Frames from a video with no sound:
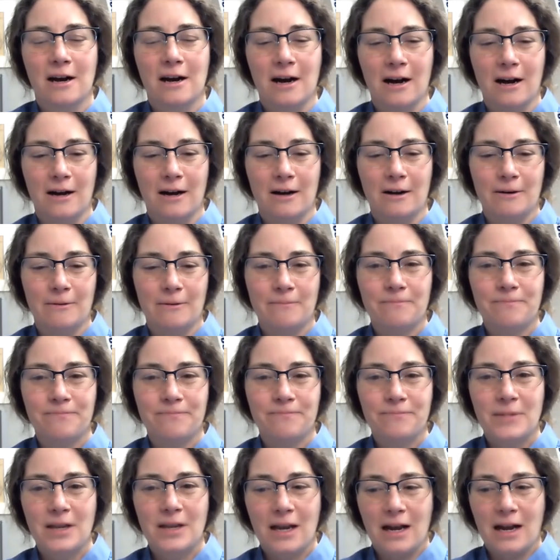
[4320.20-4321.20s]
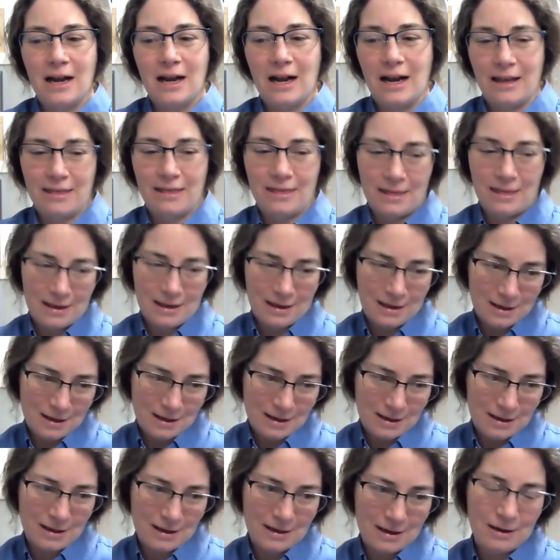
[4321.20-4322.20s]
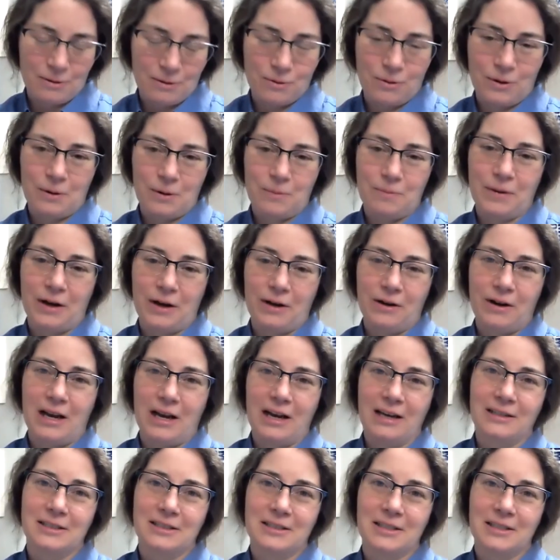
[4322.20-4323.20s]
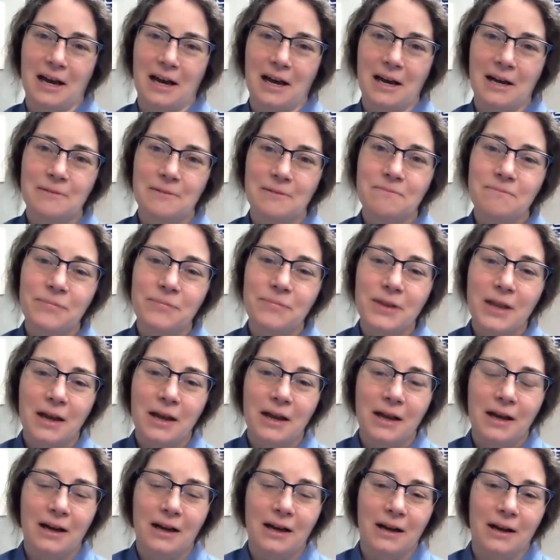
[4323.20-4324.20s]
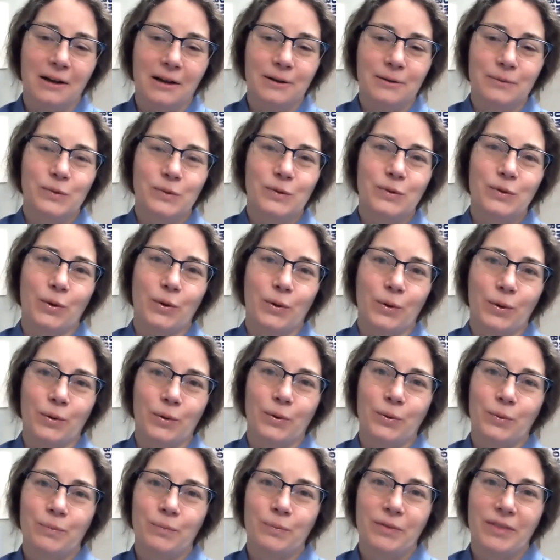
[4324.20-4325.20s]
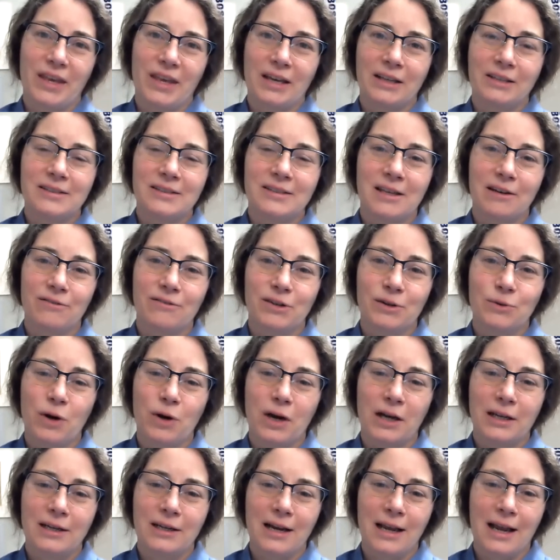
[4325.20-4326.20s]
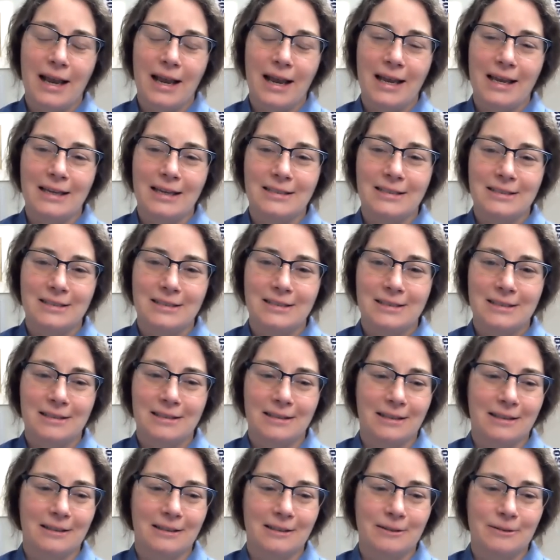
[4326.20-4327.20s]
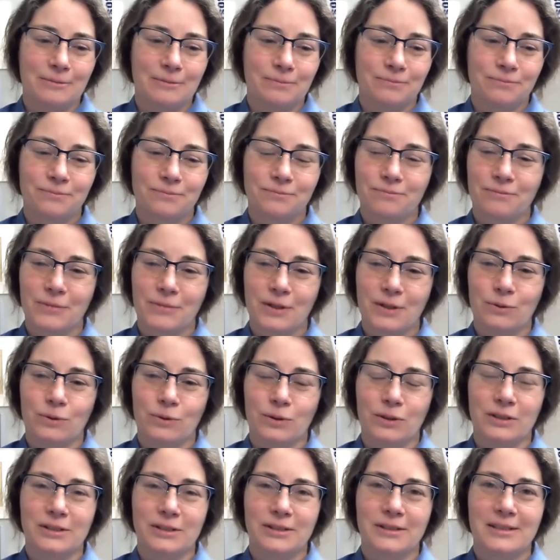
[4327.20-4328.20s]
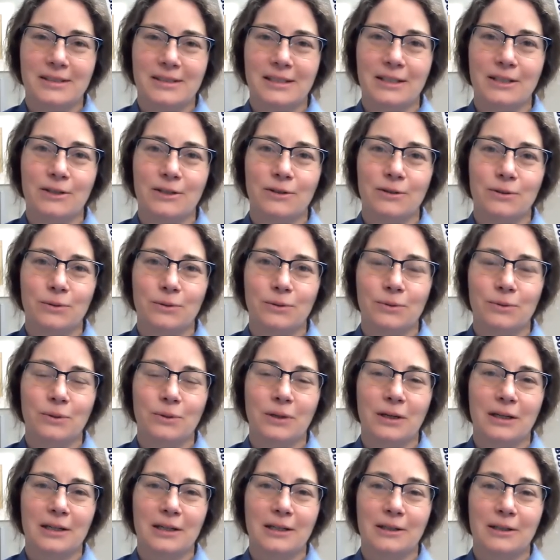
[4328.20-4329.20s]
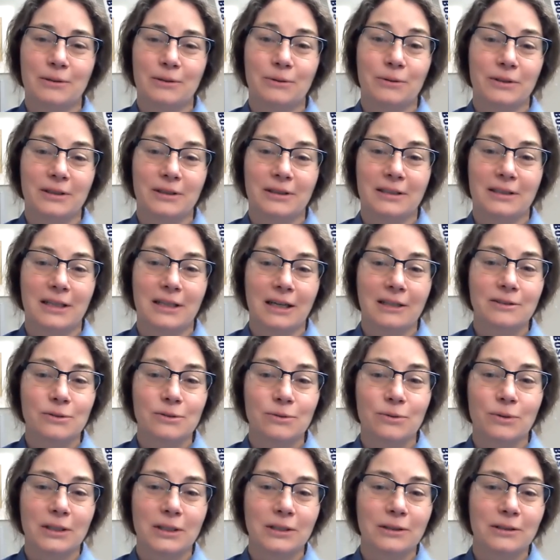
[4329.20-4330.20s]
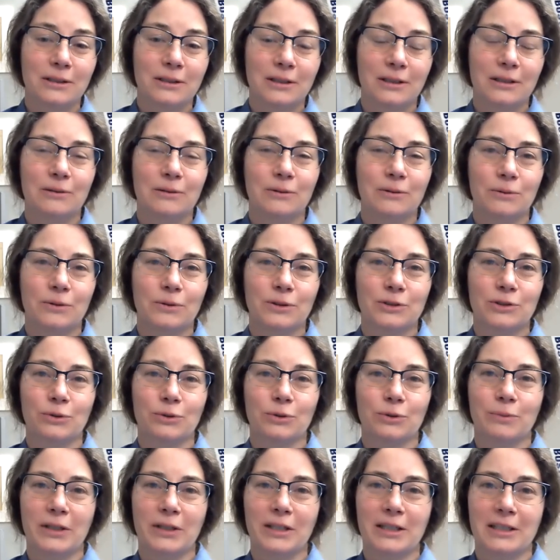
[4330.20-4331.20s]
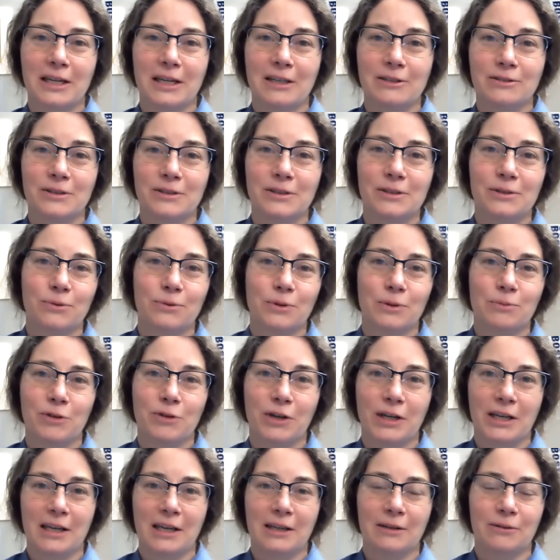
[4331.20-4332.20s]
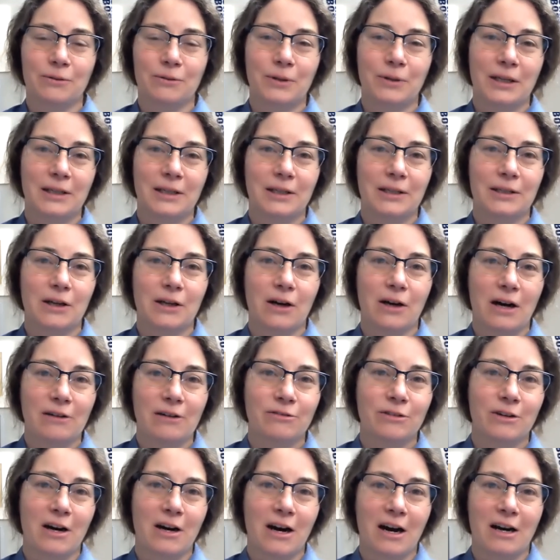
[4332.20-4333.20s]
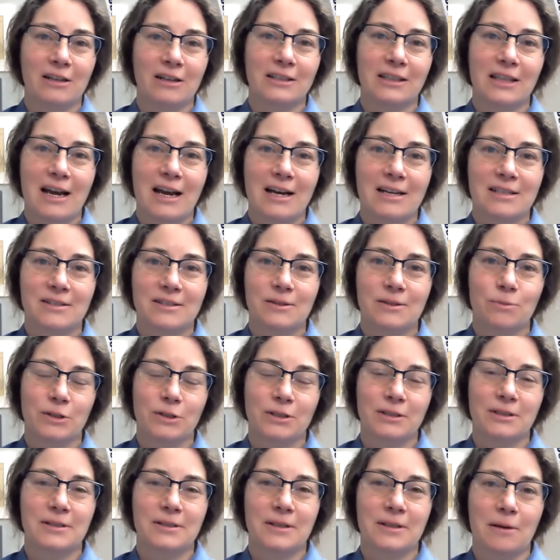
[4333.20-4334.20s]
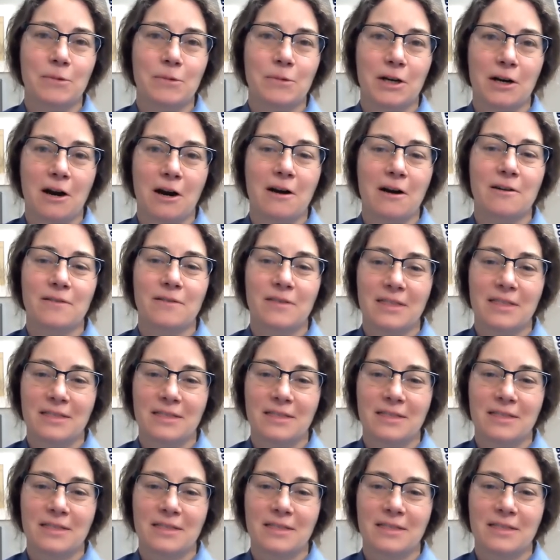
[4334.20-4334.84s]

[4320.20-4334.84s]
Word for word: Um, I think uh, we're about out of time. Um, so thanks everyone and um, we'll see you uh, with the next one, which will be announced when we, we offer our last spring seminar